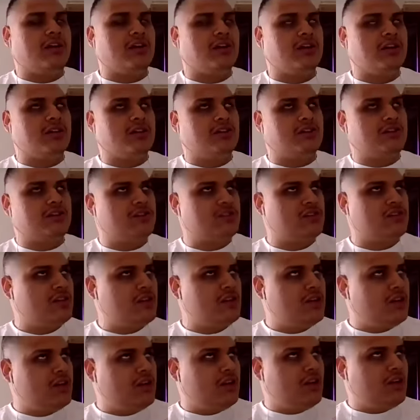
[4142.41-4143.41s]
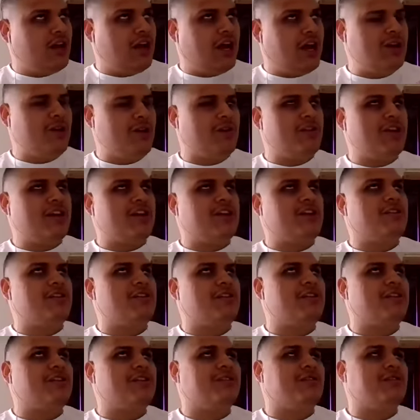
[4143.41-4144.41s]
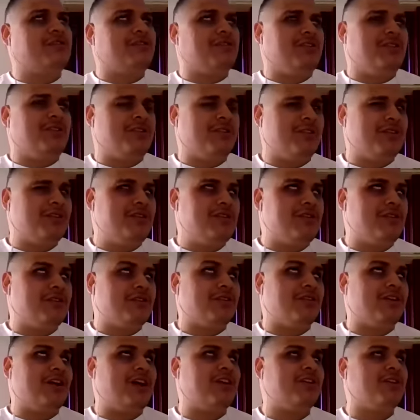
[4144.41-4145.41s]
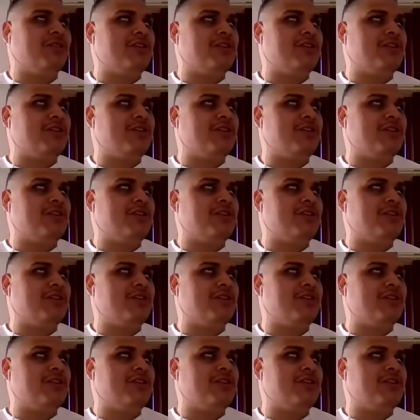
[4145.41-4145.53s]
Because I know that you're, you're, you're, I know